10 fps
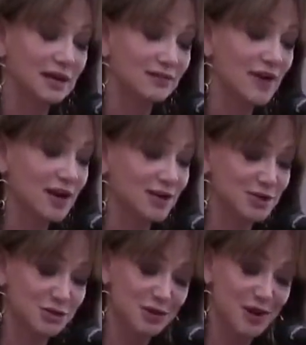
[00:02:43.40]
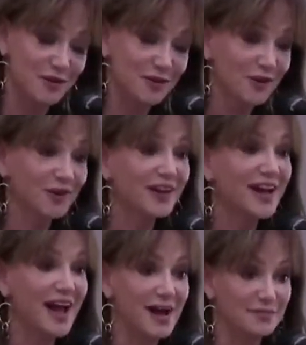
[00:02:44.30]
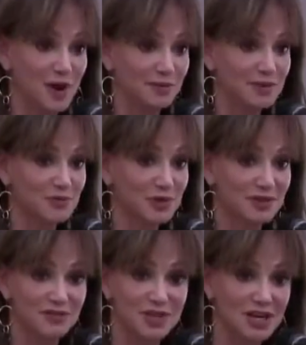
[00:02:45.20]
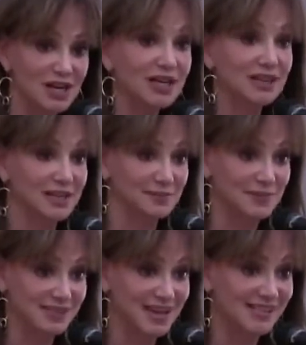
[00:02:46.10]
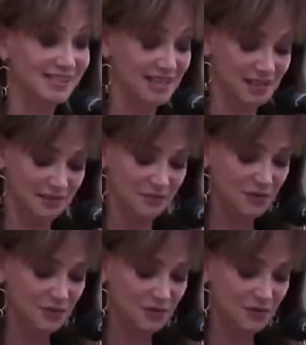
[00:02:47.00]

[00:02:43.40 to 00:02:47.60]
If I could do it over, I probably would have done anything besides sell it